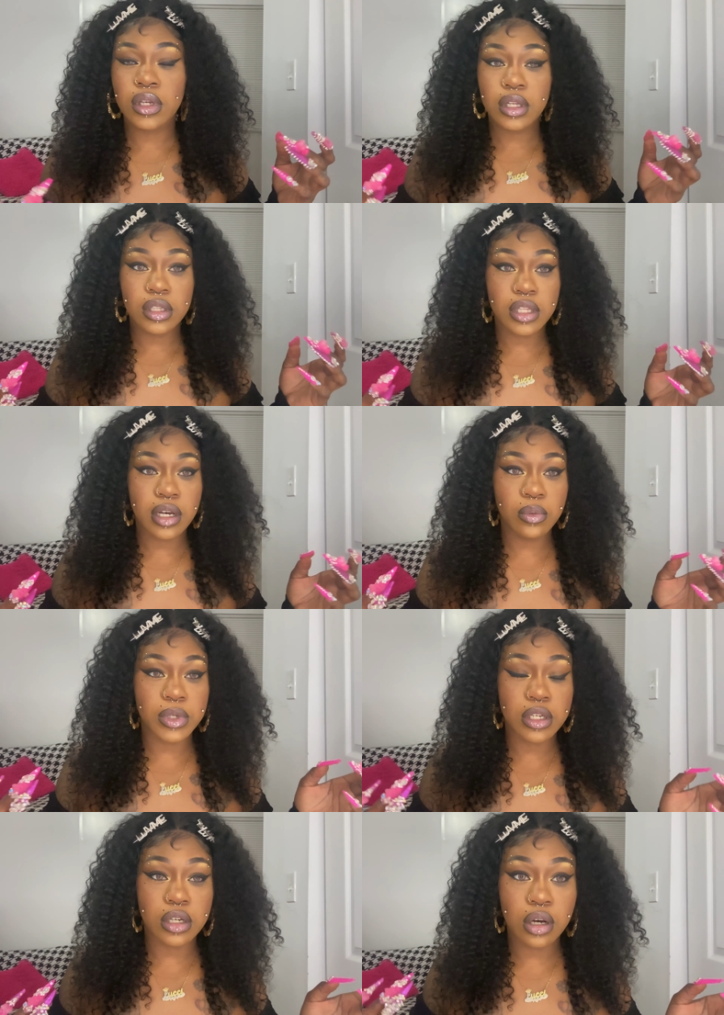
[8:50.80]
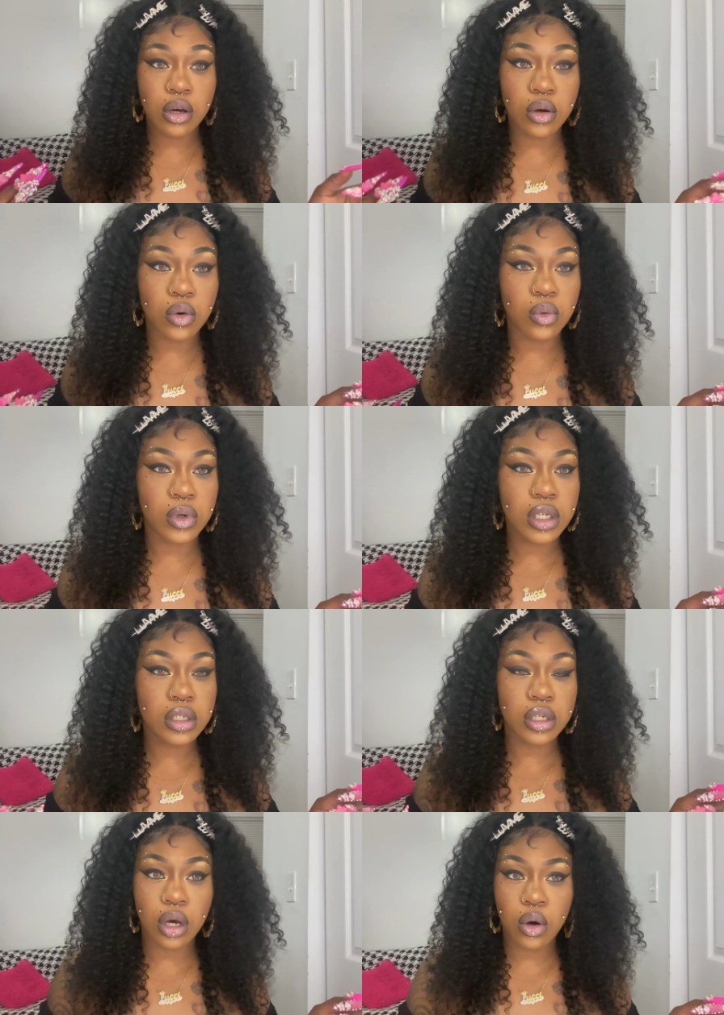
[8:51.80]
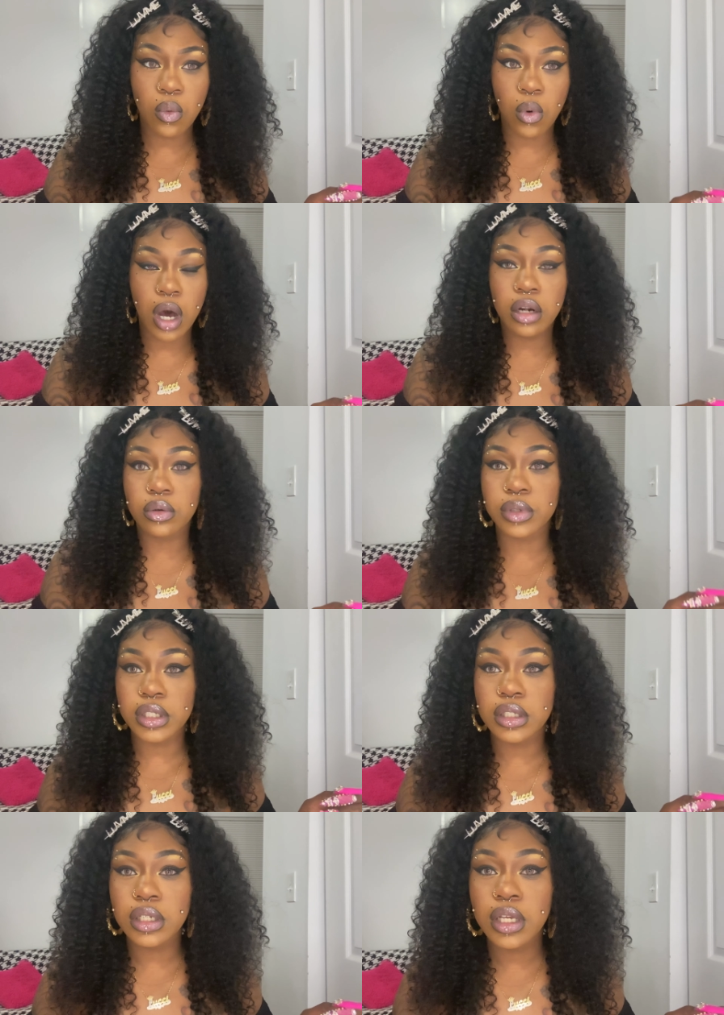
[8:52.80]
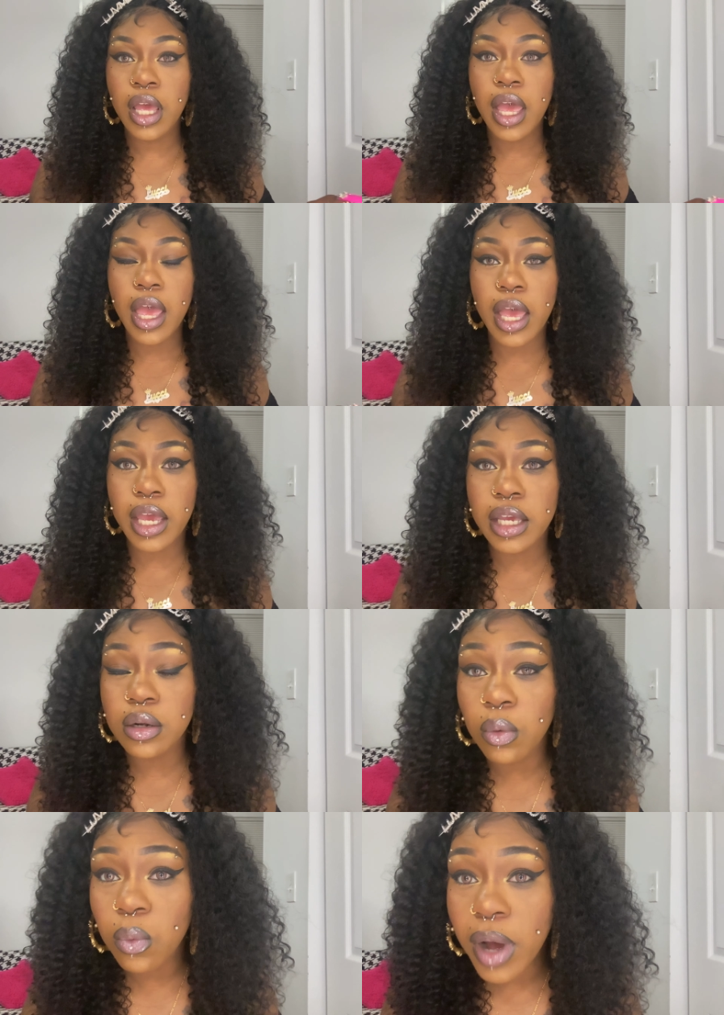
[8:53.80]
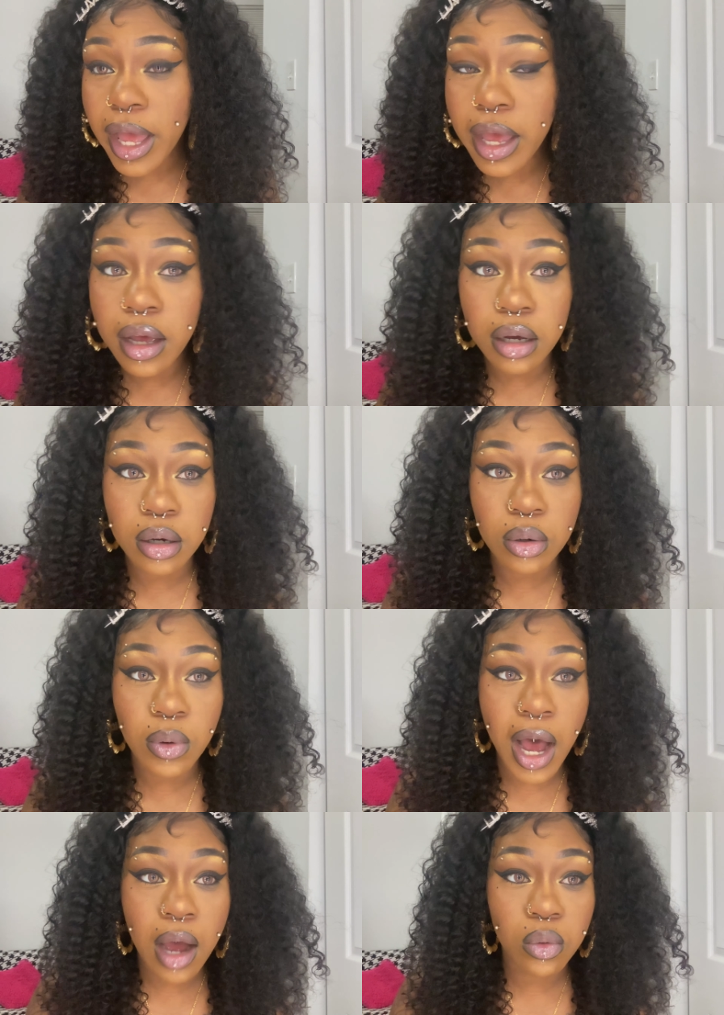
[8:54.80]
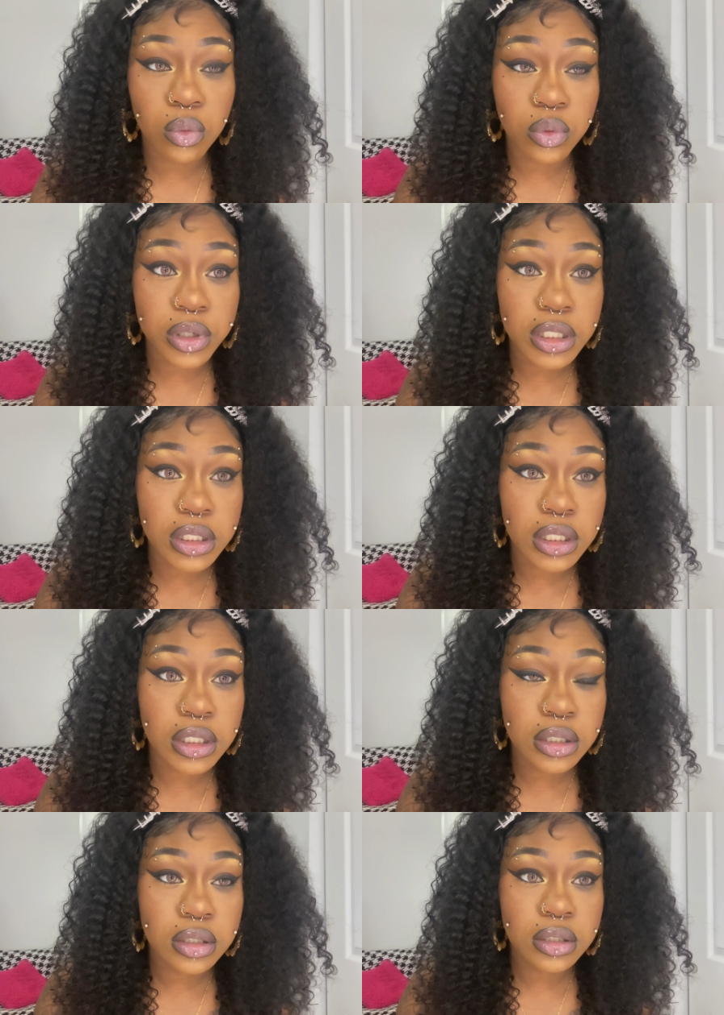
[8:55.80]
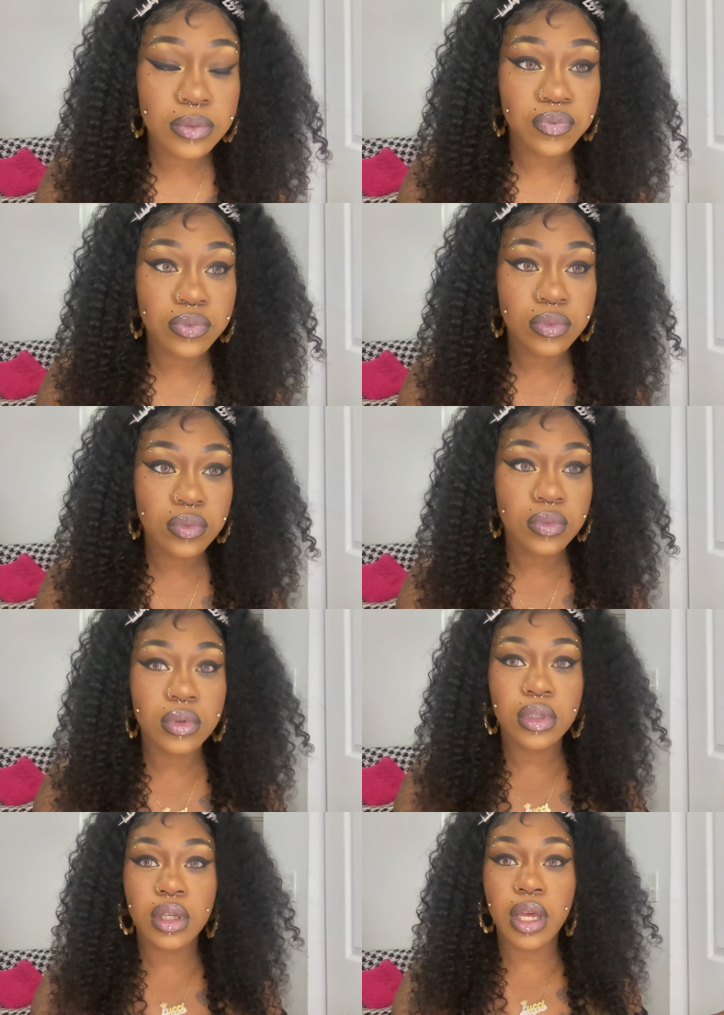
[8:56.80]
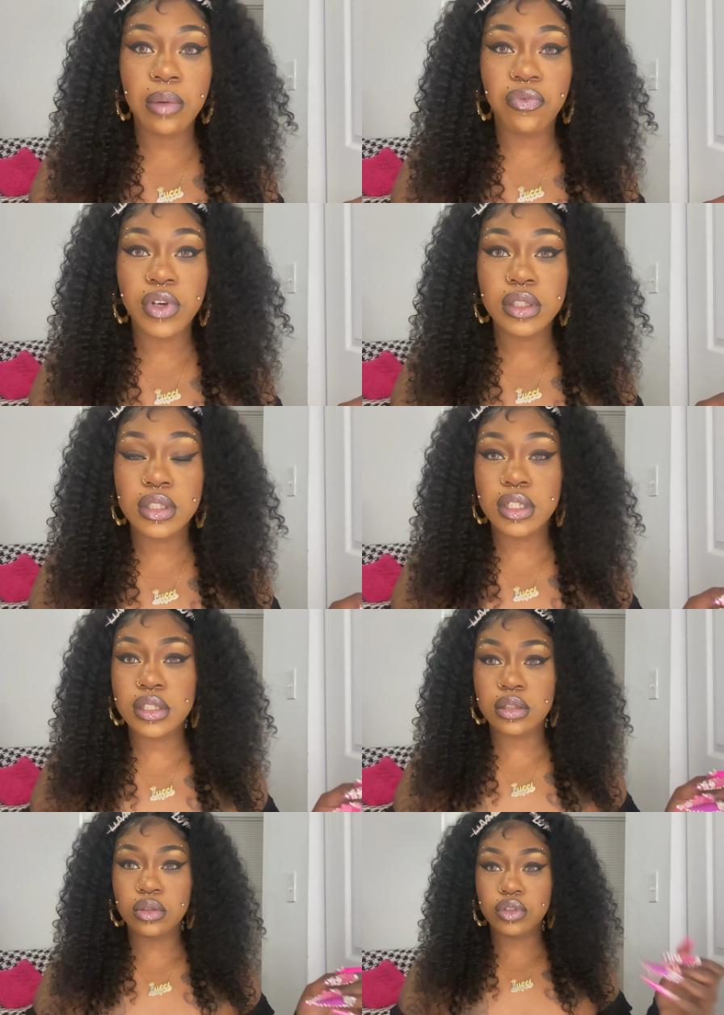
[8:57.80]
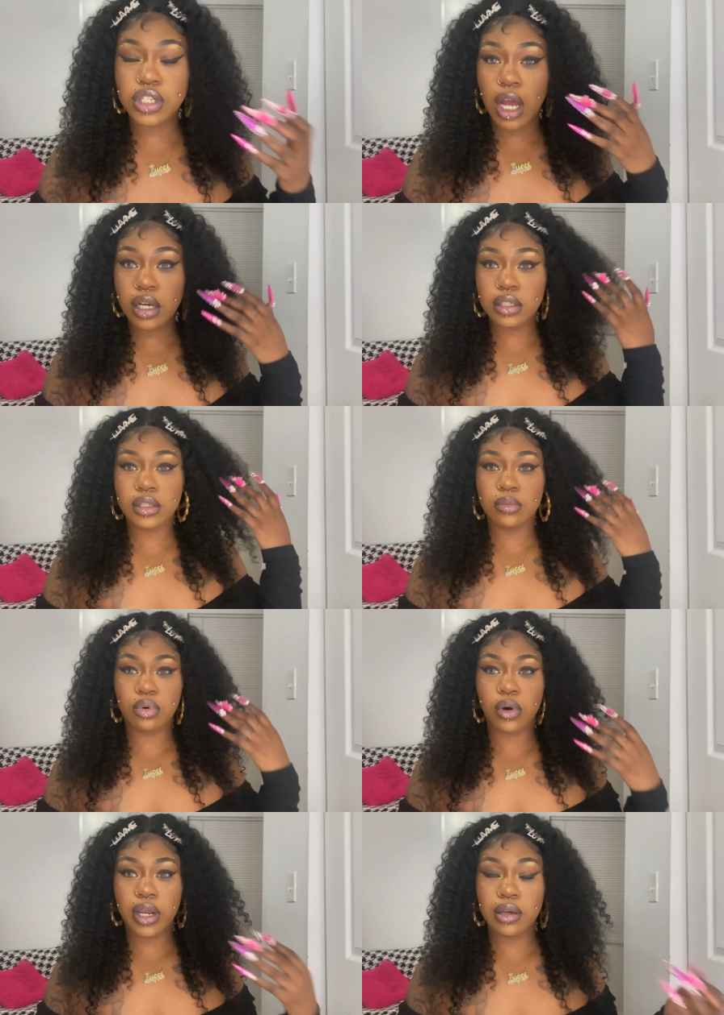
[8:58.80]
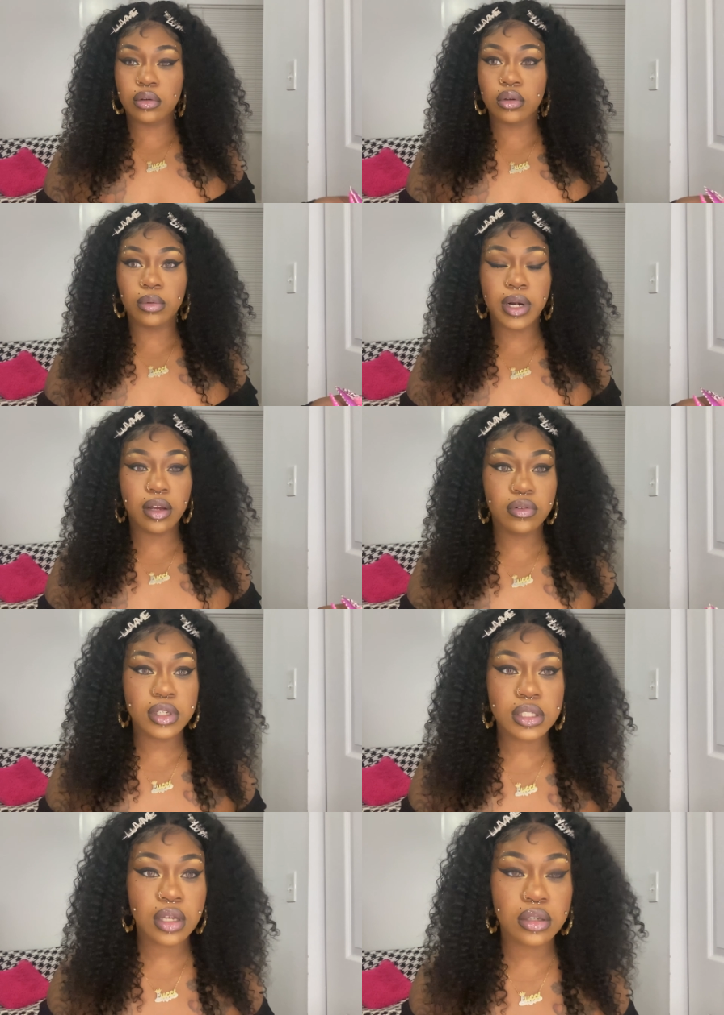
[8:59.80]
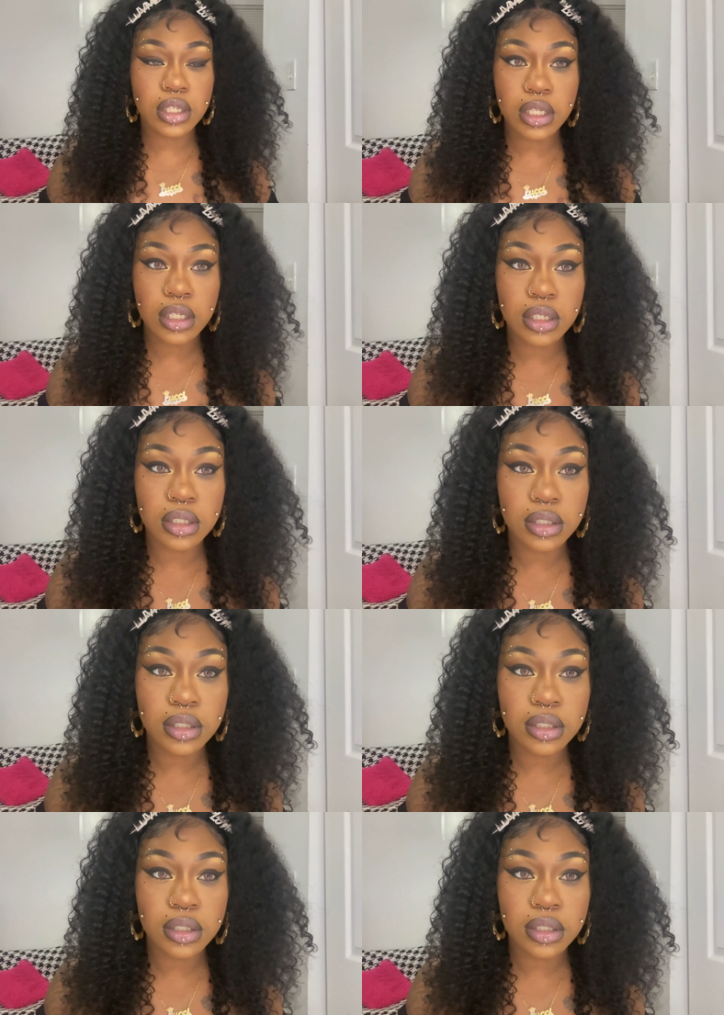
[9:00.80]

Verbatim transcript: There we go. No watering. And wow, I really am feeling this little chocolate brown or whatever it's, yeah.